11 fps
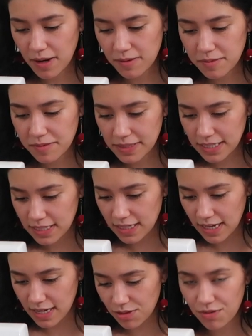probably
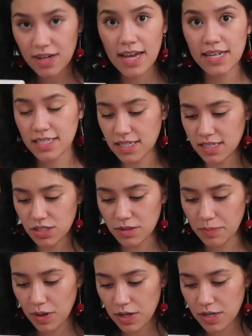like 3/8 an inch
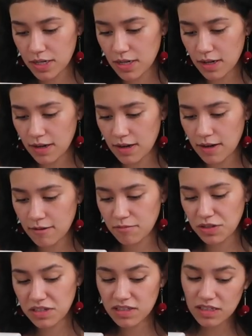apart,
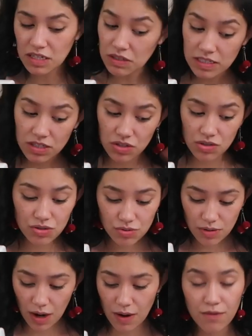but you can literally
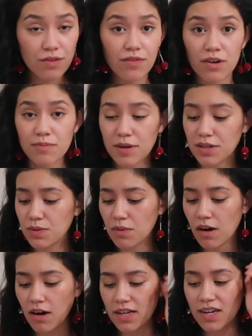do however far apart you
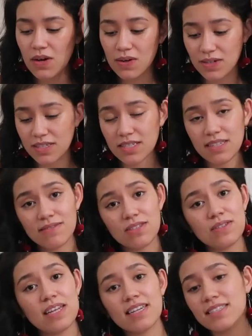want, or you can even
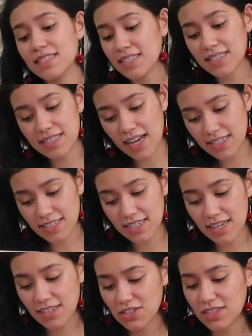do like a zigzag
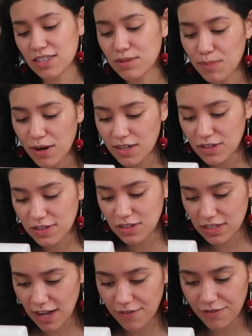stitch. This part you can
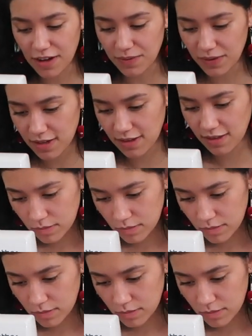just have fun with.